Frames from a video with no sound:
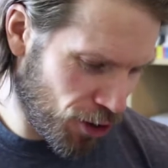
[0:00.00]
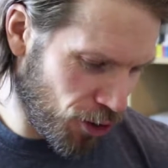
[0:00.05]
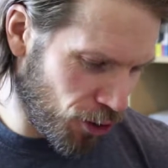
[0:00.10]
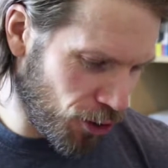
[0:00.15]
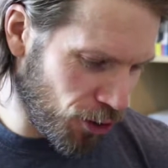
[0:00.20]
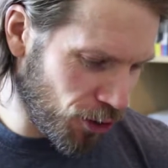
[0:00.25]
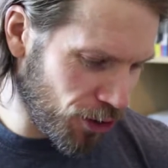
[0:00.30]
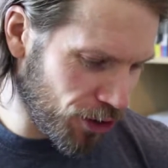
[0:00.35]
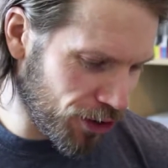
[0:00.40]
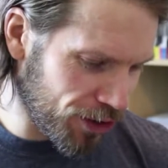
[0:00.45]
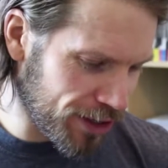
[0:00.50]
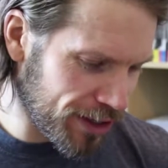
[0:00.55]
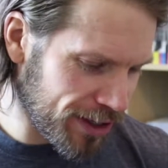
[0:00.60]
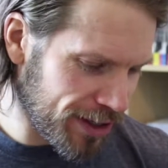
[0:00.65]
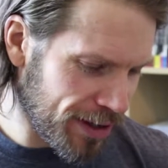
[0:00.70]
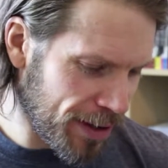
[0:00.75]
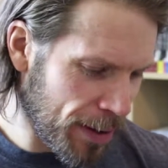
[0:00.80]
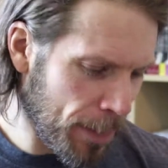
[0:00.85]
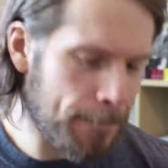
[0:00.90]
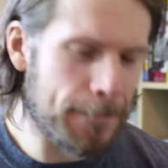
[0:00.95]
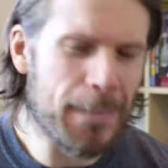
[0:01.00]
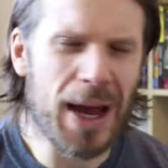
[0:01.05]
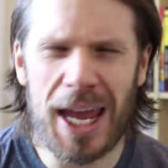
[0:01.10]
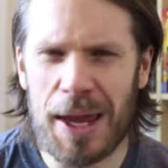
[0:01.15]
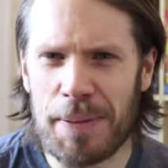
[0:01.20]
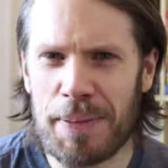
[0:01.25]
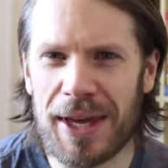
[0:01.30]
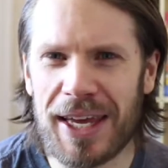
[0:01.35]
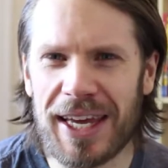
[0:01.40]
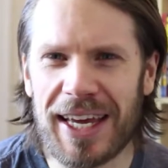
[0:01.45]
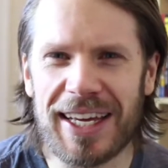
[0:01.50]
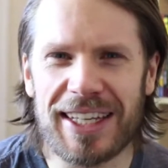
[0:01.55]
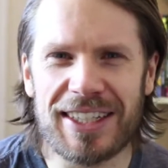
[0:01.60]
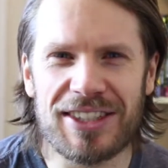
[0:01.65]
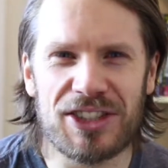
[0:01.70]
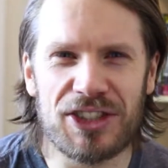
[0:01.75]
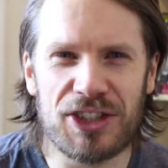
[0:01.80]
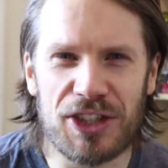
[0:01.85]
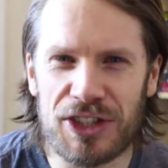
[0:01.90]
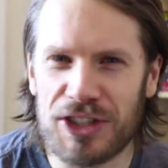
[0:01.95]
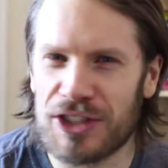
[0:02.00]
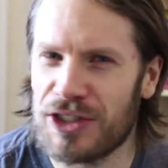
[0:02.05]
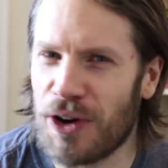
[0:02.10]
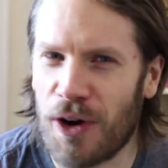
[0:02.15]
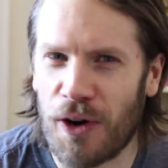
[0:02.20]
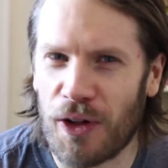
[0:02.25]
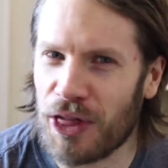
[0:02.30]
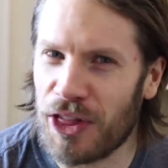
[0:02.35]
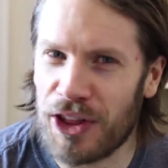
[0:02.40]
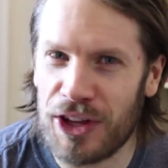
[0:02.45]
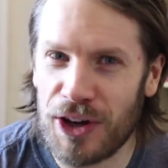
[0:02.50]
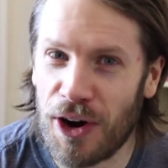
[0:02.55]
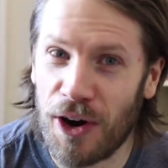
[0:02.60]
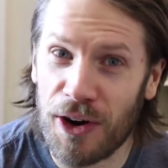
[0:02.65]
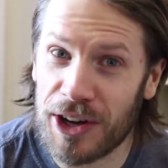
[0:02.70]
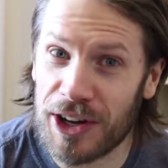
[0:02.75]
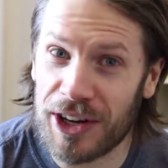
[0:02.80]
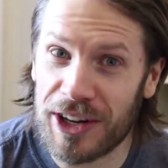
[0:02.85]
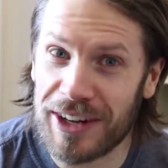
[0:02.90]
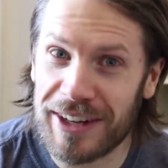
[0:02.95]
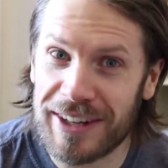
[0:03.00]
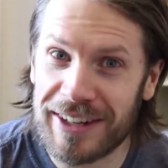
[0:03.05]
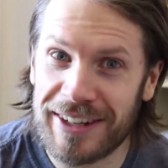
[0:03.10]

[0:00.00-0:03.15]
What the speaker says: or maybe it's just not the yogurt.